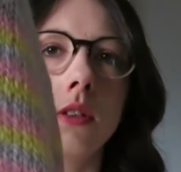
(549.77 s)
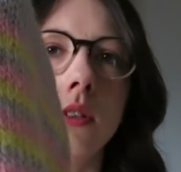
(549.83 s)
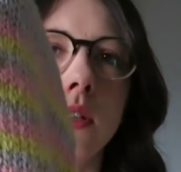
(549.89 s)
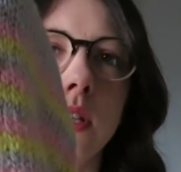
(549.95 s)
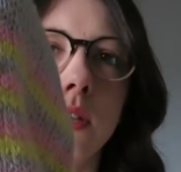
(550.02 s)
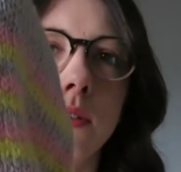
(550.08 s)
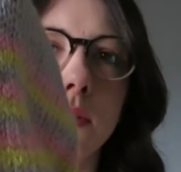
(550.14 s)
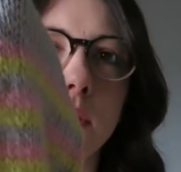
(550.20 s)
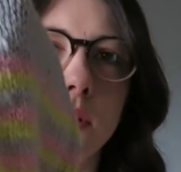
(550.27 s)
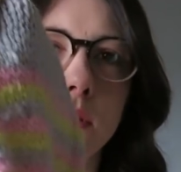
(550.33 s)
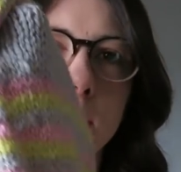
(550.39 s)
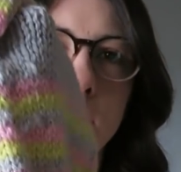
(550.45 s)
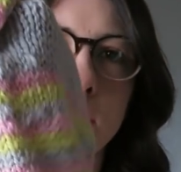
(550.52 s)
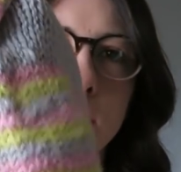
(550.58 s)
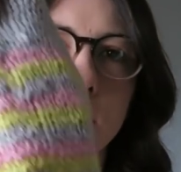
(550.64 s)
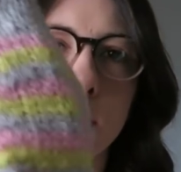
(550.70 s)
the sleeve. I
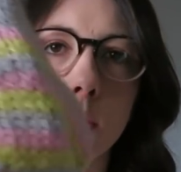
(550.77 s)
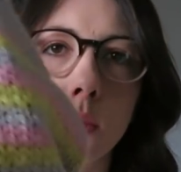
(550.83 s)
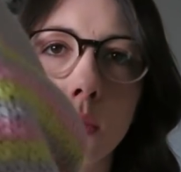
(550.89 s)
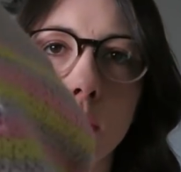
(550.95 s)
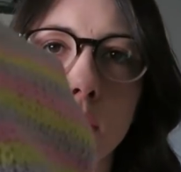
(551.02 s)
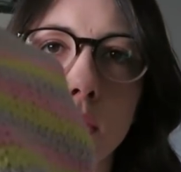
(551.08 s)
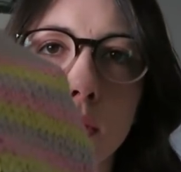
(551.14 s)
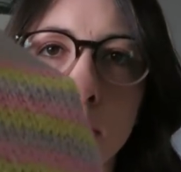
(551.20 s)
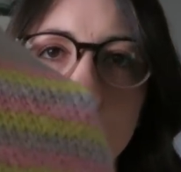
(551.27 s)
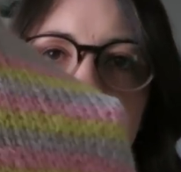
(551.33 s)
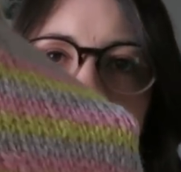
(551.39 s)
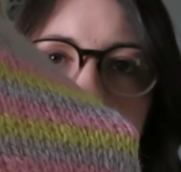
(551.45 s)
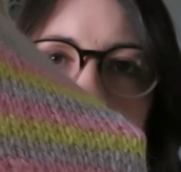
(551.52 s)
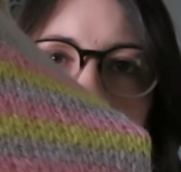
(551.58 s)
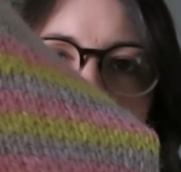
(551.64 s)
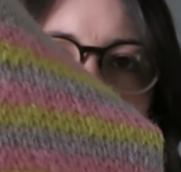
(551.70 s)
sort of
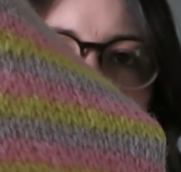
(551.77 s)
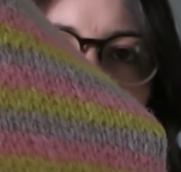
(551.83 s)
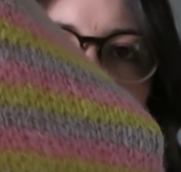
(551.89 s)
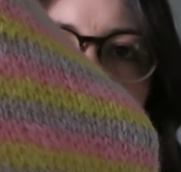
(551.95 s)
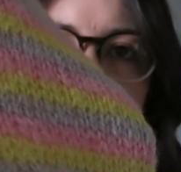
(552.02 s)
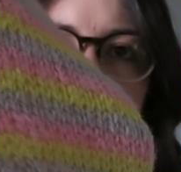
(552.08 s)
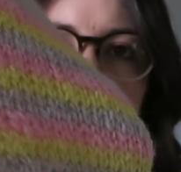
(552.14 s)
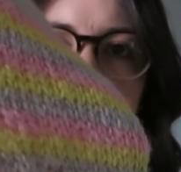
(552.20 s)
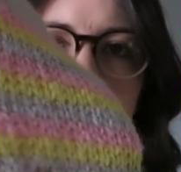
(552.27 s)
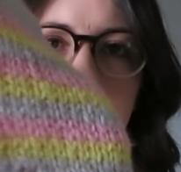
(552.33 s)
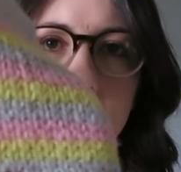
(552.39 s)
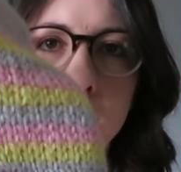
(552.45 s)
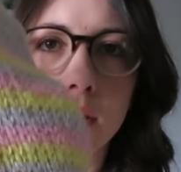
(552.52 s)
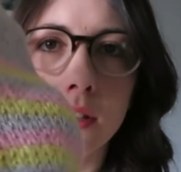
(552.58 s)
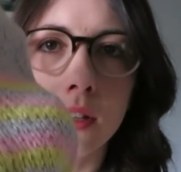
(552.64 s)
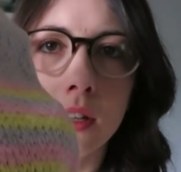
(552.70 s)
managed to make
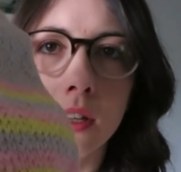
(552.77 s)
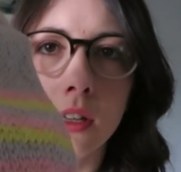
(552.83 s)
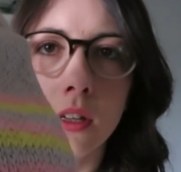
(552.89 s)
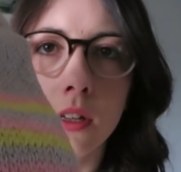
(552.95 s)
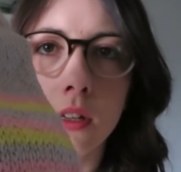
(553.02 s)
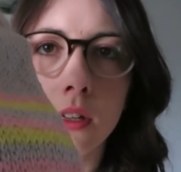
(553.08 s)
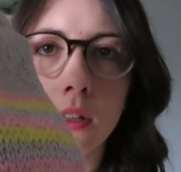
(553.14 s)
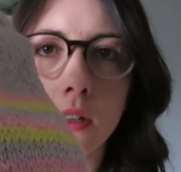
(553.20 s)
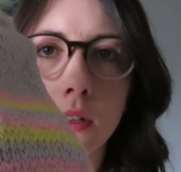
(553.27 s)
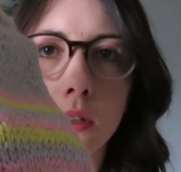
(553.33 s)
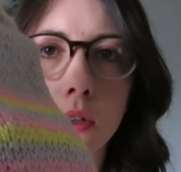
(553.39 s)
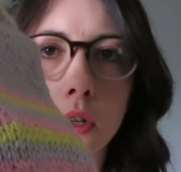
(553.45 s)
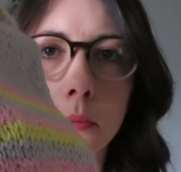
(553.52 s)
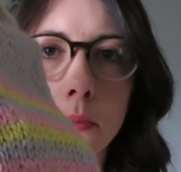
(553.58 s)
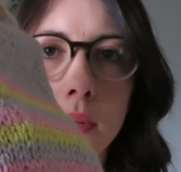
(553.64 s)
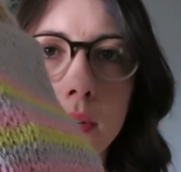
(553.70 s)
it
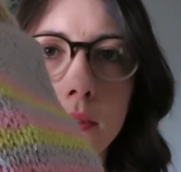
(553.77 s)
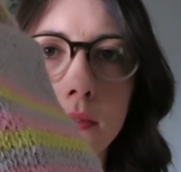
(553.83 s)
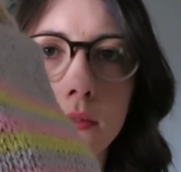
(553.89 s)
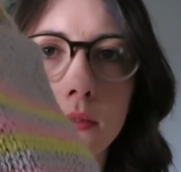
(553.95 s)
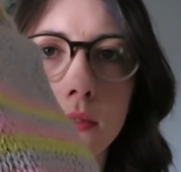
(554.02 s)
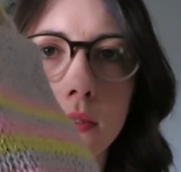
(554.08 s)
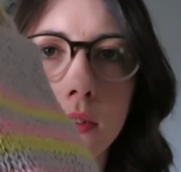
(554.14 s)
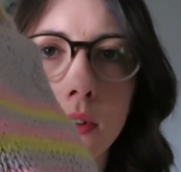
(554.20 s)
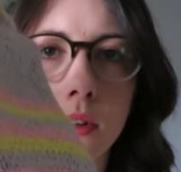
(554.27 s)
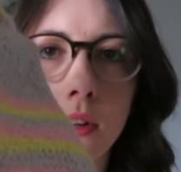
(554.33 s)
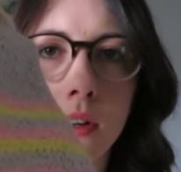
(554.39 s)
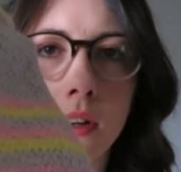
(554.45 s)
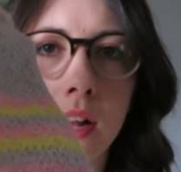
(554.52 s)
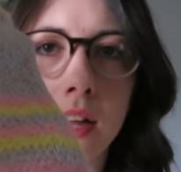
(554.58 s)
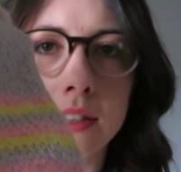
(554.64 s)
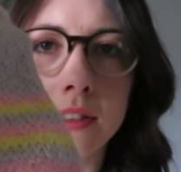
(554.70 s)
look a bit
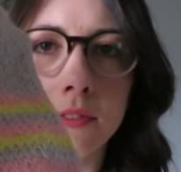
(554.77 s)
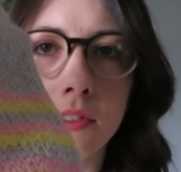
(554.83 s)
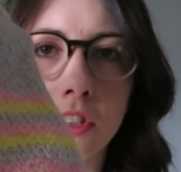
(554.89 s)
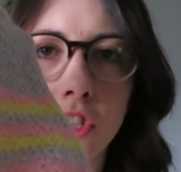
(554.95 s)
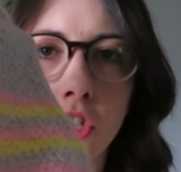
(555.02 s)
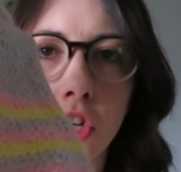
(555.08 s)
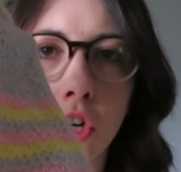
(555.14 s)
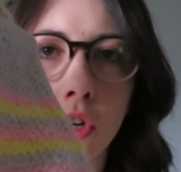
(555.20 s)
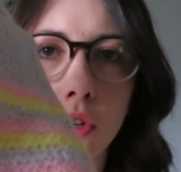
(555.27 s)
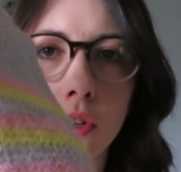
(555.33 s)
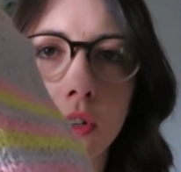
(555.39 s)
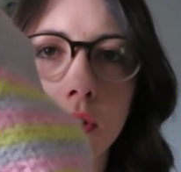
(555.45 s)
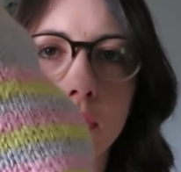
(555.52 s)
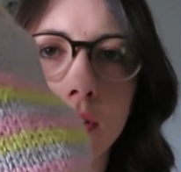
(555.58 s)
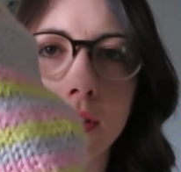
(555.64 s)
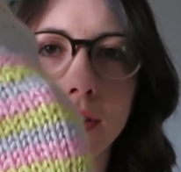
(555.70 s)
less of a jog.
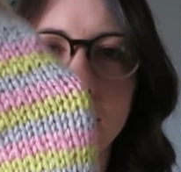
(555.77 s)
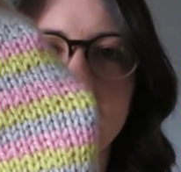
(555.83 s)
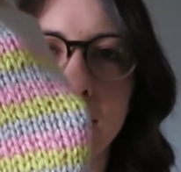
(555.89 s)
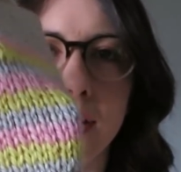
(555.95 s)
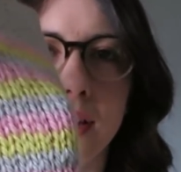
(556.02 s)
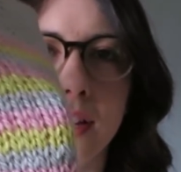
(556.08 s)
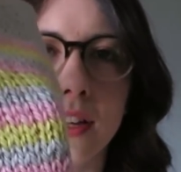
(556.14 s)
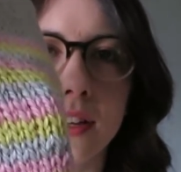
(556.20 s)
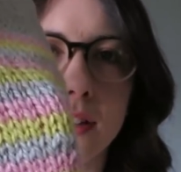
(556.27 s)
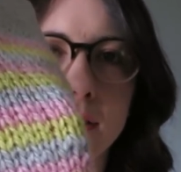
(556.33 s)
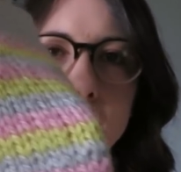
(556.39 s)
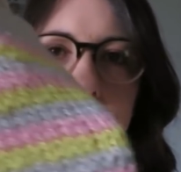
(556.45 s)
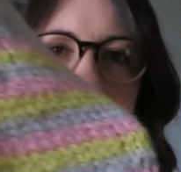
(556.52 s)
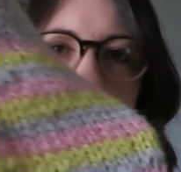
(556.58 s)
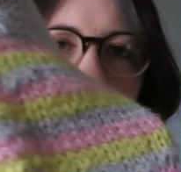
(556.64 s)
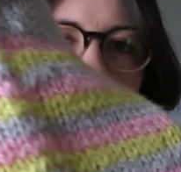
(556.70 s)

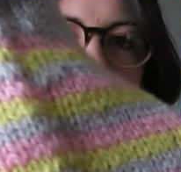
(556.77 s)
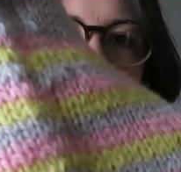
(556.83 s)
Because